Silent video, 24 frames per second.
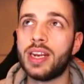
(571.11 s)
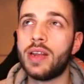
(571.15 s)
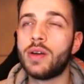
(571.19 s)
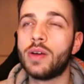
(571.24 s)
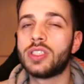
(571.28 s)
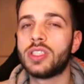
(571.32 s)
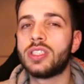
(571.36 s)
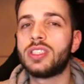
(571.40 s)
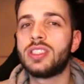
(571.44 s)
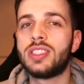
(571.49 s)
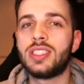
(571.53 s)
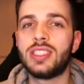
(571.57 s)
There
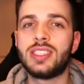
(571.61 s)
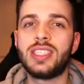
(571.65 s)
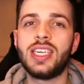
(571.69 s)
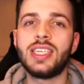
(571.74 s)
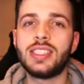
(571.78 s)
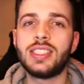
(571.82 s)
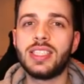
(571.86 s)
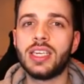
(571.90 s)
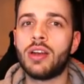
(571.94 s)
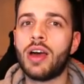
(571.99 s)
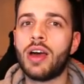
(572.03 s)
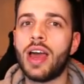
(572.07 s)
was a
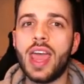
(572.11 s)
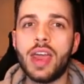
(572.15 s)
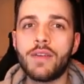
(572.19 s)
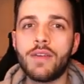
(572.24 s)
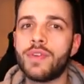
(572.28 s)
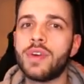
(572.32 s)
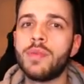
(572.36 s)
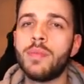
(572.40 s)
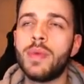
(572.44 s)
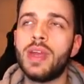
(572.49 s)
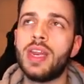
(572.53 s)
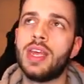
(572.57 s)
statistic like
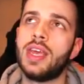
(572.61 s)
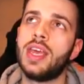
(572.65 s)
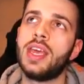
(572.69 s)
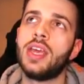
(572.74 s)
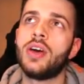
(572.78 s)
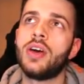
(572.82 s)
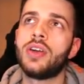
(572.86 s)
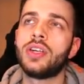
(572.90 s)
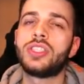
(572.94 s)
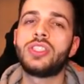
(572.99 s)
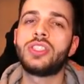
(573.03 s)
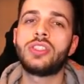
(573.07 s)
every minute he
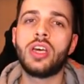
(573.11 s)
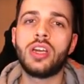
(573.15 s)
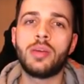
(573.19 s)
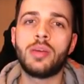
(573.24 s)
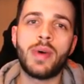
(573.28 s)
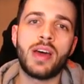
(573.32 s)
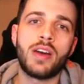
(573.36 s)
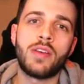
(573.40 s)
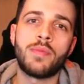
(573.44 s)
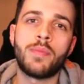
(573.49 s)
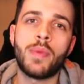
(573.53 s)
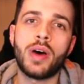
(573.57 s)
earned a certain
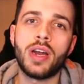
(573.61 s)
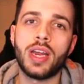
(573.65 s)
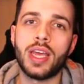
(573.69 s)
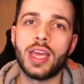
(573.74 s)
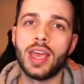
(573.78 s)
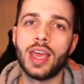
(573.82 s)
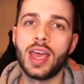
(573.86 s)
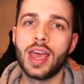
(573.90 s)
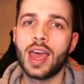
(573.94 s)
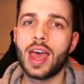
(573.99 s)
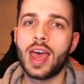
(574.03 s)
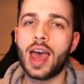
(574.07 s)
amount of money,
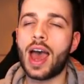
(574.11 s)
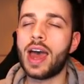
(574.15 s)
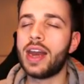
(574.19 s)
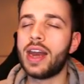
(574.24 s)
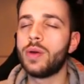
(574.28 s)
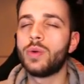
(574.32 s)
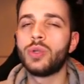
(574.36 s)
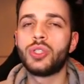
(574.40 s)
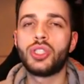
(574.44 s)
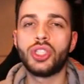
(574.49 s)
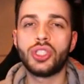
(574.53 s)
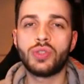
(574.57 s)
and
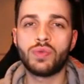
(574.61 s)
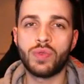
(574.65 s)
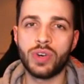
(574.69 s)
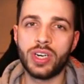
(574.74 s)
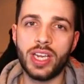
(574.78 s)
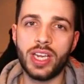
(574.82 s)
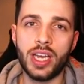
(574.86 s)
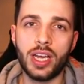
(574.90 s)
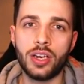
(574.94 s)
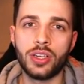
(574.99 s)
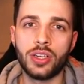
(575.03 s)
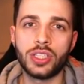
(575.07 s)
it was just
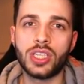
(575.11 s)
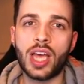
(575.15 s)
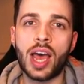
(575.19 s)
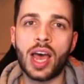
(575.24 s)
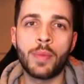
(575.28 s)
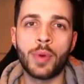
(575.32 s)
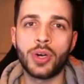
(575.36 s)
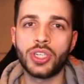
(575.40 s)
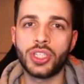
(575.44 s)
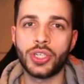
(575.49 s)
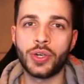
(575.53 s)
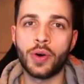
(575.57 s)
ridiculous how
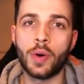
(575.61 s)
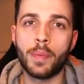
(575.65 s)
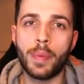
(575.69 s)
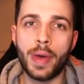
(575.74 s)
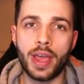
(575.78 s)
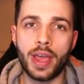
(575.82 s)
much he got